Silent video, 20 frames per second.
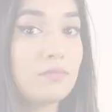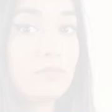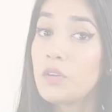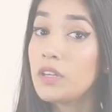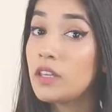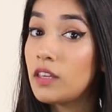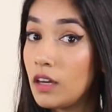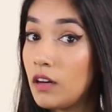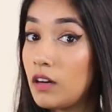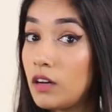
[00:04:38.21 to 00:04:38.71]

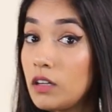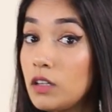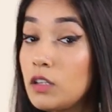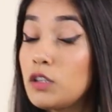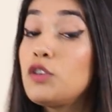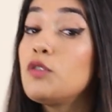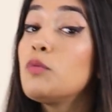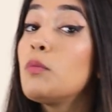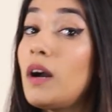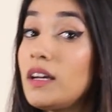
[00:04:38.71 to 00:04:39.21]
Now here,
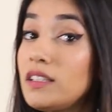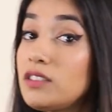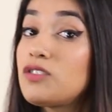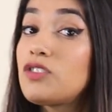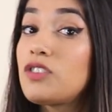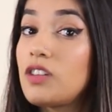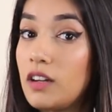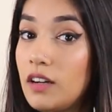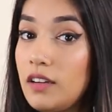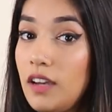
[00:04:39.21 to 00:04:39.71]
you
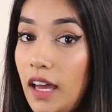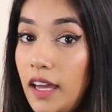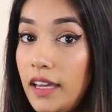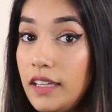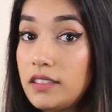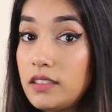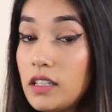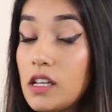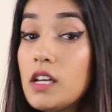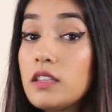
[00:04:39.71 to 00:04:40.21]
must
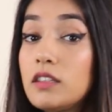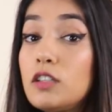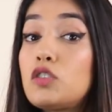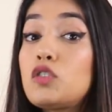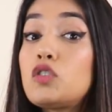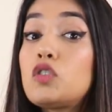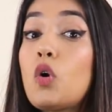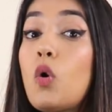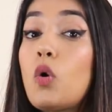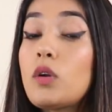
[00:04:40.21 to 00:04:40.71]
realize the
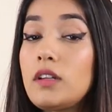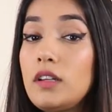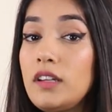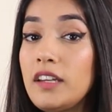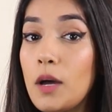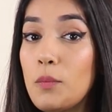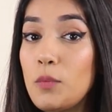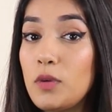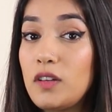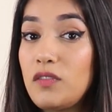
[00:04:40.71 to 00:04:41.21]
total
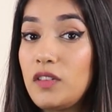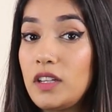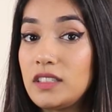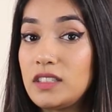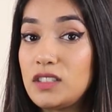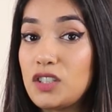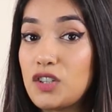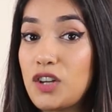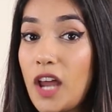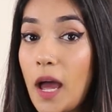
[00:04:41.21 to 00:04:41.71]
number of
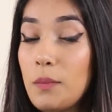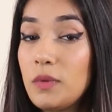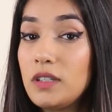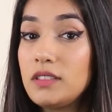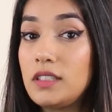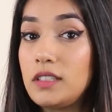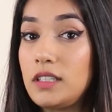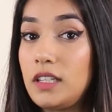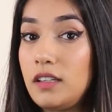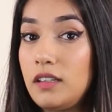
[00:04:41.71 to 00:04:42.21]

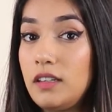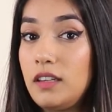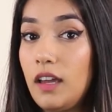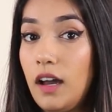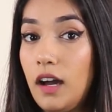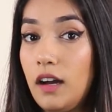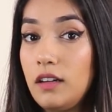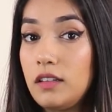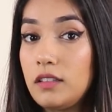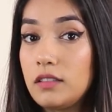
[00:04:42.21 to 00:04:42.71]
Instagrammers in India